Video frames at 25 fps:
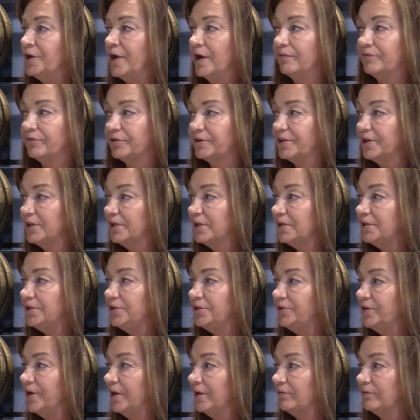You never did.
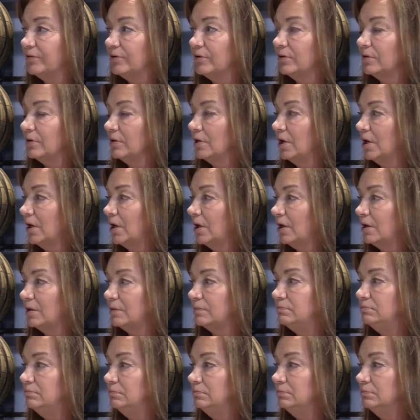You
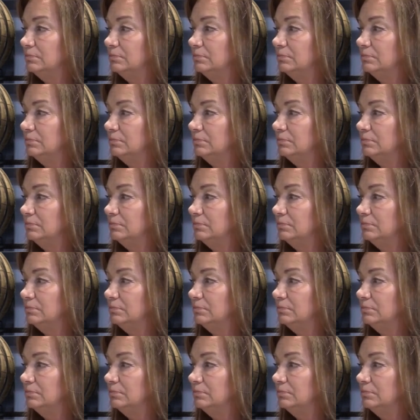never